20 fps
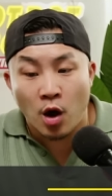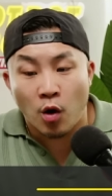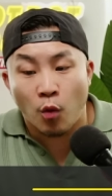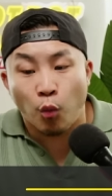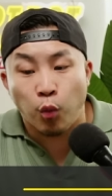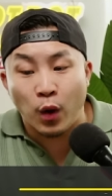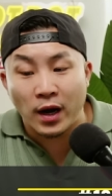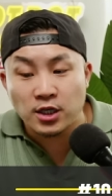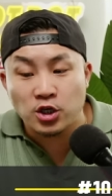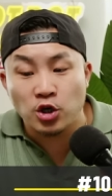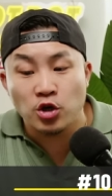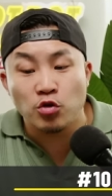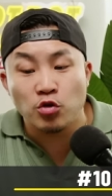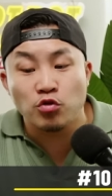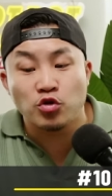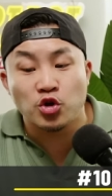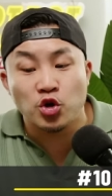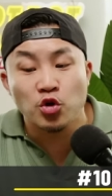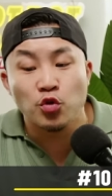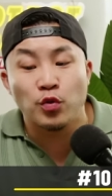what do you
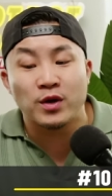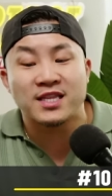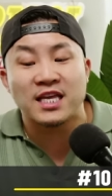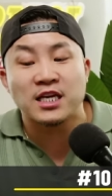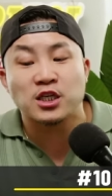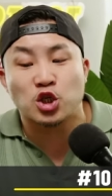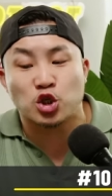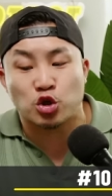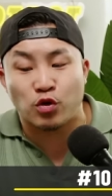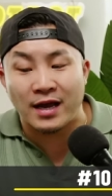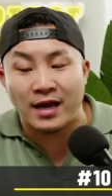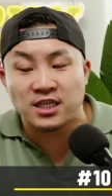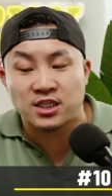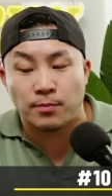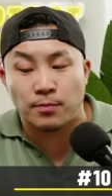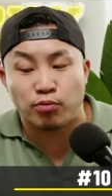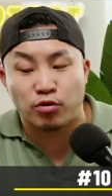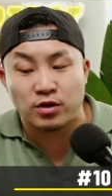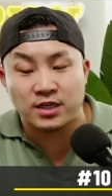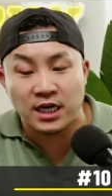do with these trends and
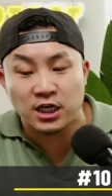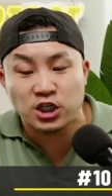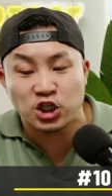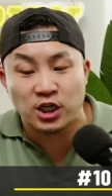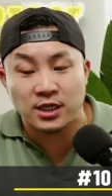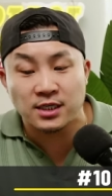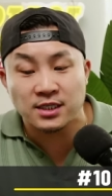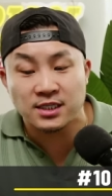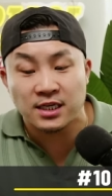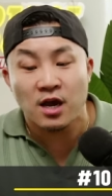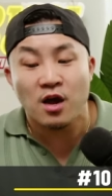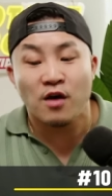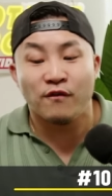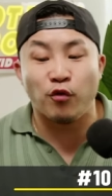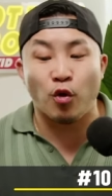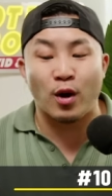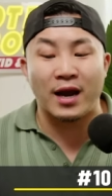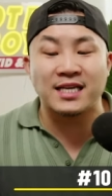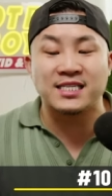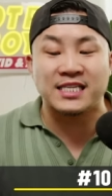predictions?
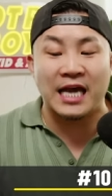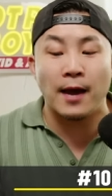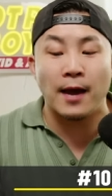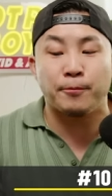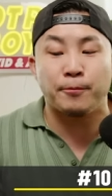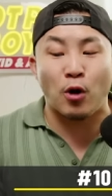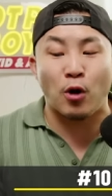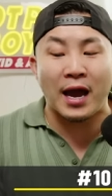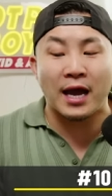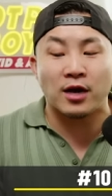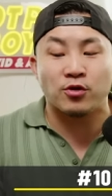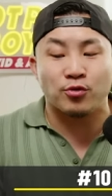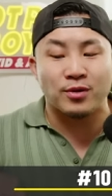For example, Andrew,